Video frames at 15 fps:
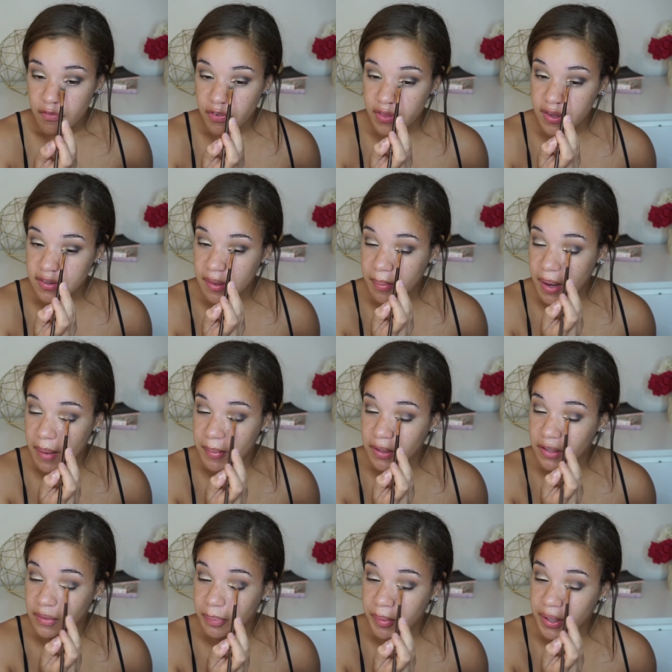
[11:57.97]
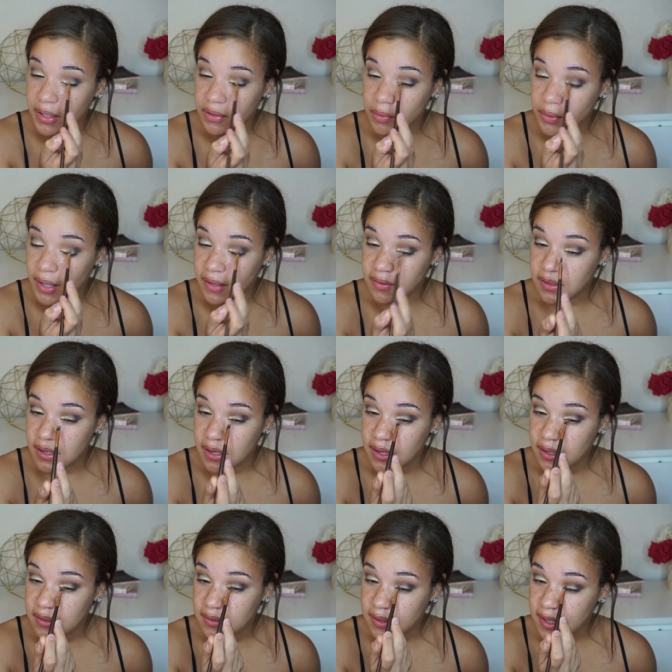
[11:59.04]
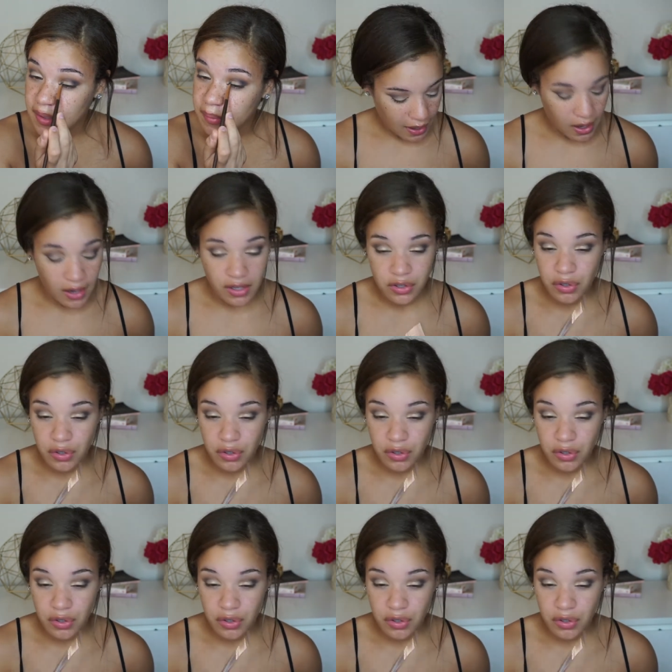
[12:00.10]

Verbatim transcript: for this upcoming spring in two thousand eighteen. I got a